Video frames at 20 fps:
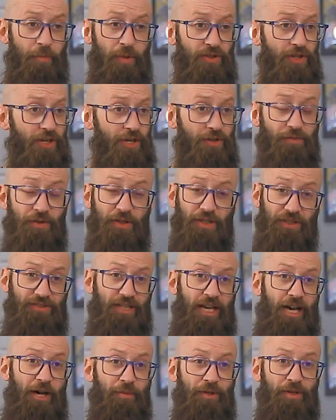I've been looking for
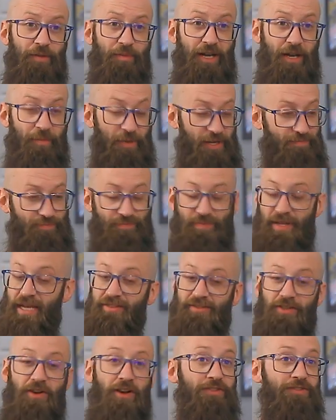this album, and I'm like,
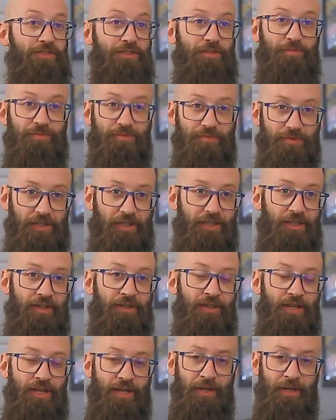that's awesome. So